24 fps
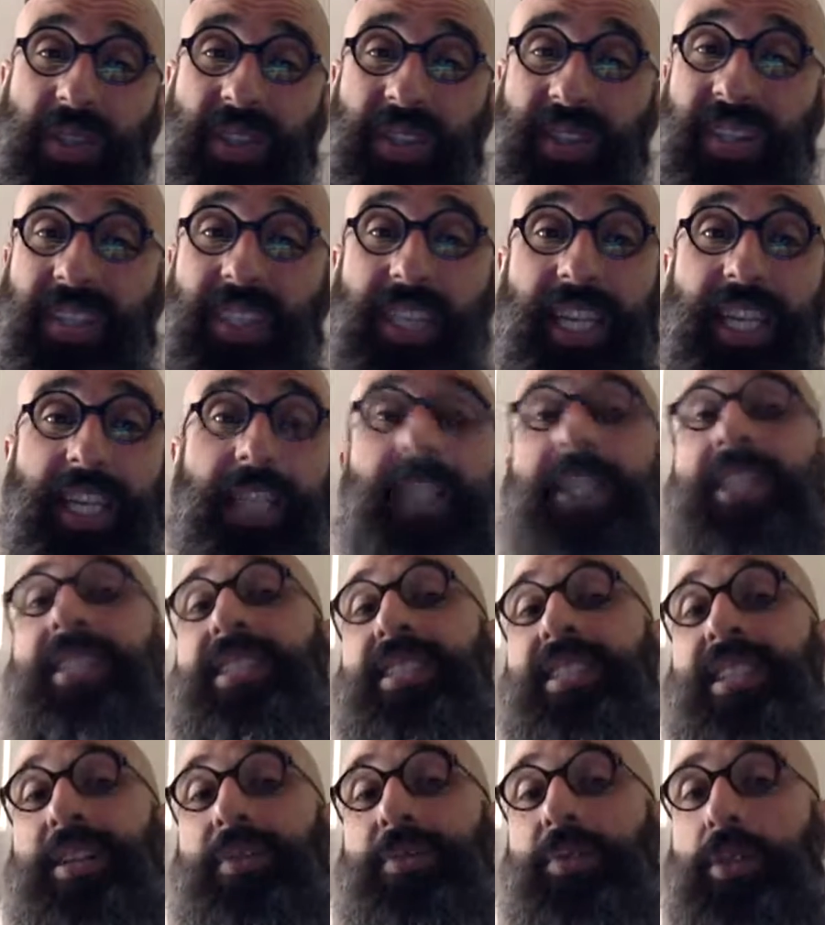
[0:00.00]
They're like,
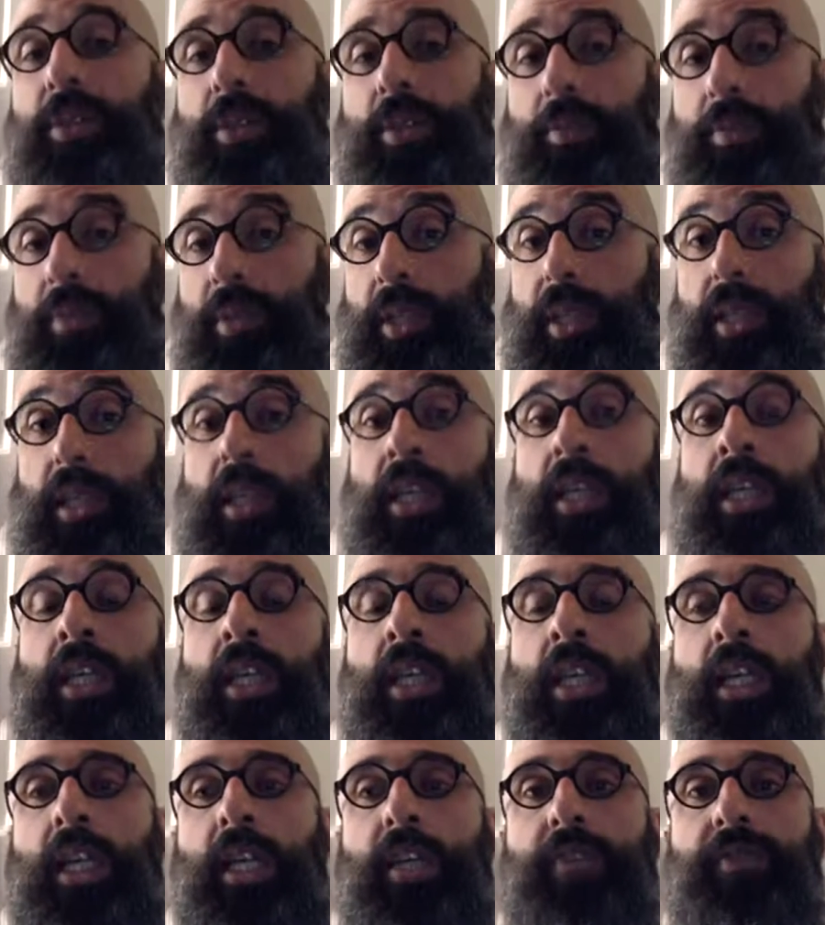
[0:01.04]
Islam shouldn't be
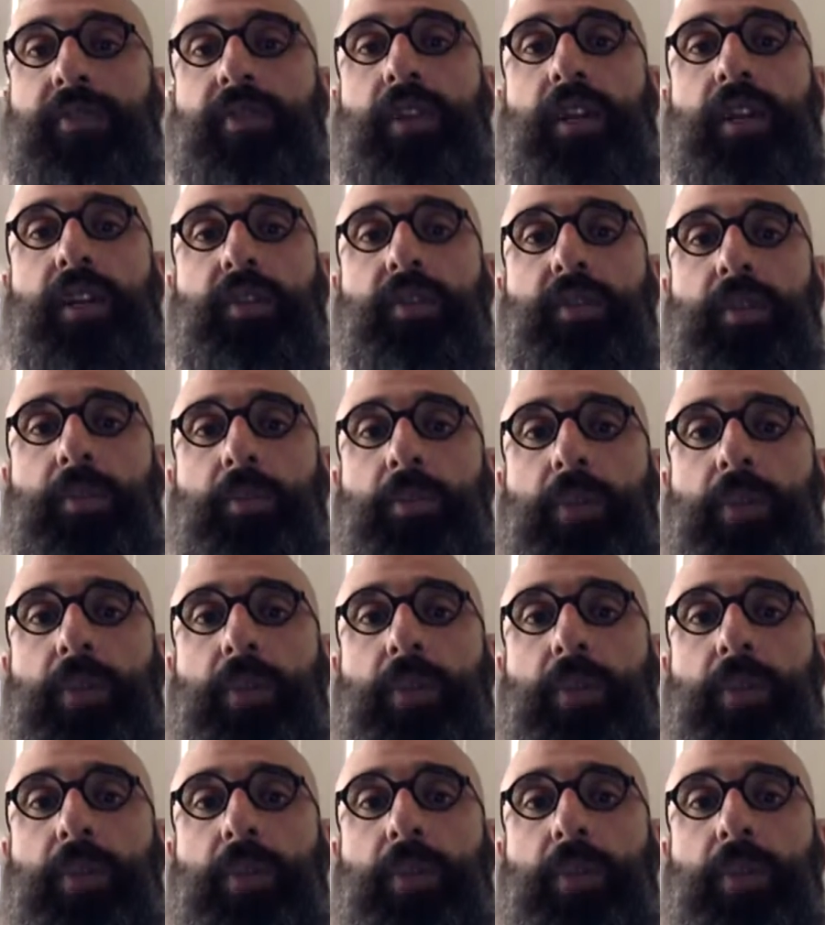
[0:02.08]
involved with